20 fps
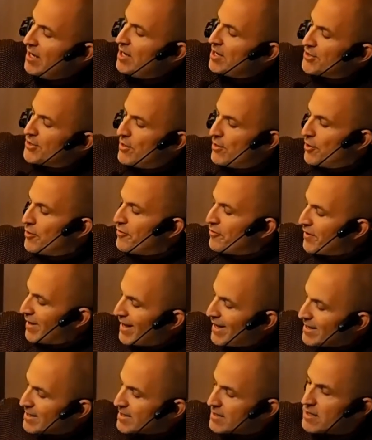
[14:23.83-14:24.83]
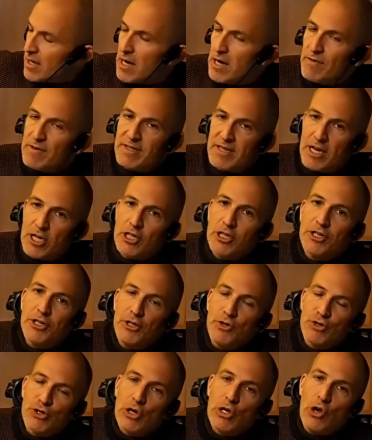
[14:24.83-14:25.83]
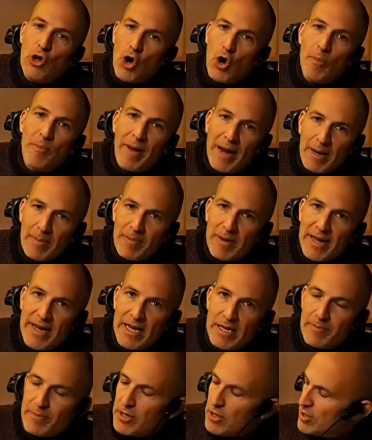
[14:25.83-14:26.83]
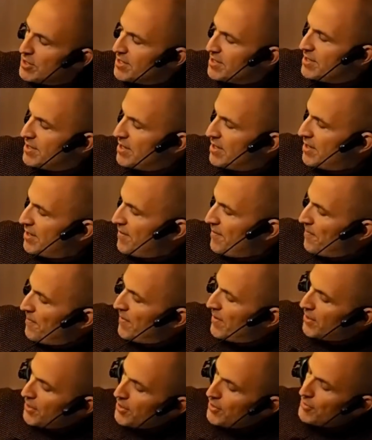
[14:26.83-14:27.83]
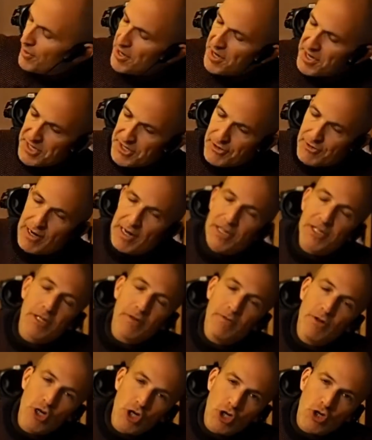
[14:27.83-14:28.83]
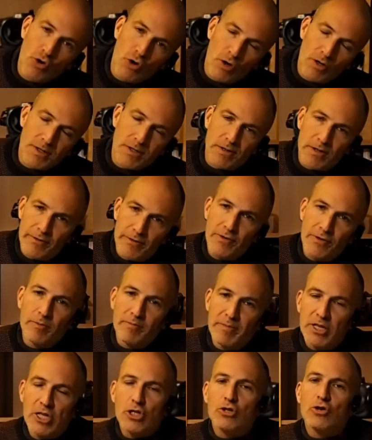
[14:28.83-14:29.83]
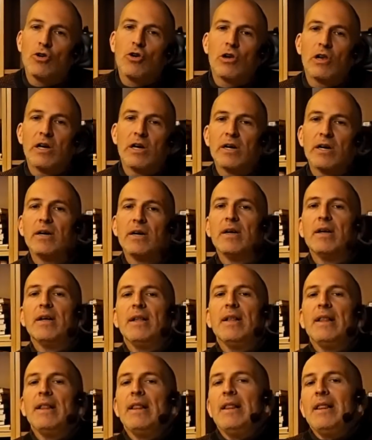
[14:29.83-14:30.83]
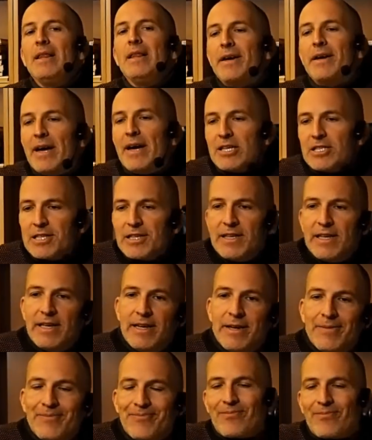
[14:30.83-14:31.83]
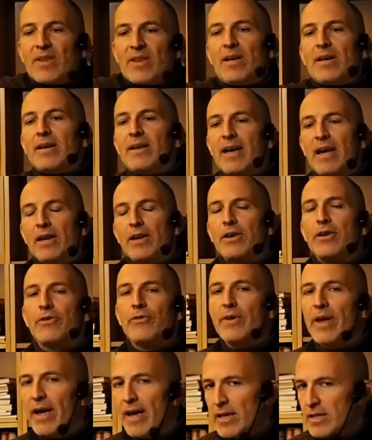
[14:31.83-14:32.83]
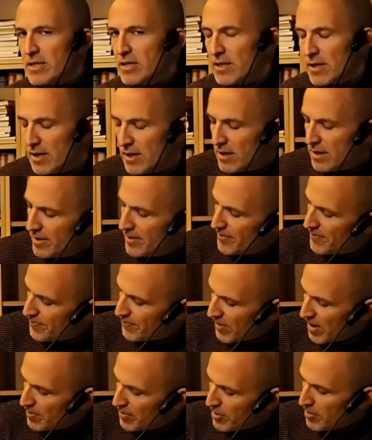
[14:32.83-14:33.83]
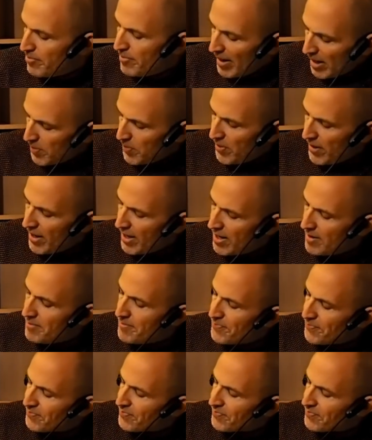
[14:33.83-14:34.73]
So a lot of KISS divers actually use a long back plate because the unit is relatively short. So if you're a bit taller, it actually can create a bit of back pain.